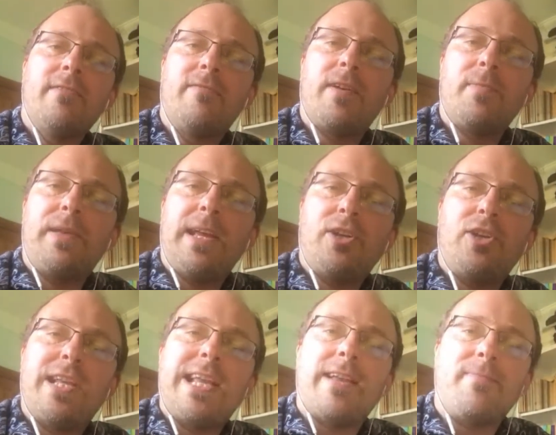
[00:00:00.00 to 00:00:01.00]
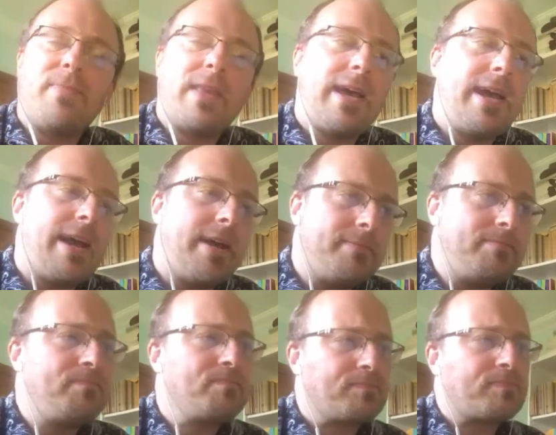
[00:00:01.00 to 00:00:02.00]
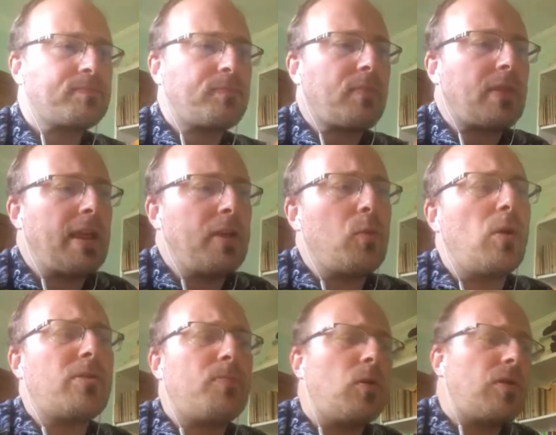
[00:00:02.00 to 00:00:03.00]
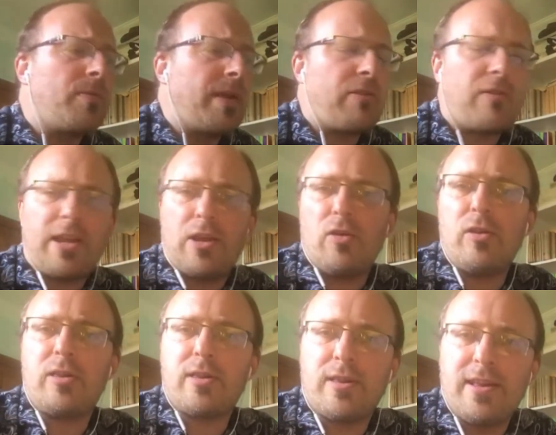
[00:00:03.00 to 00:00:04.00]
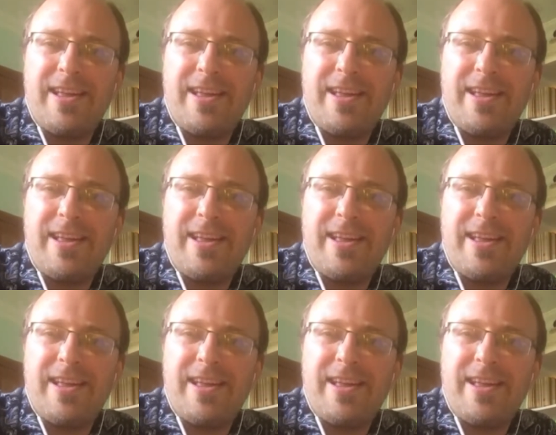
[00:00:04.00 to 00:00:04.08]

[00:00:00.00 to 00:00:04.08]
for a PhD. It was supposed to be 3 years.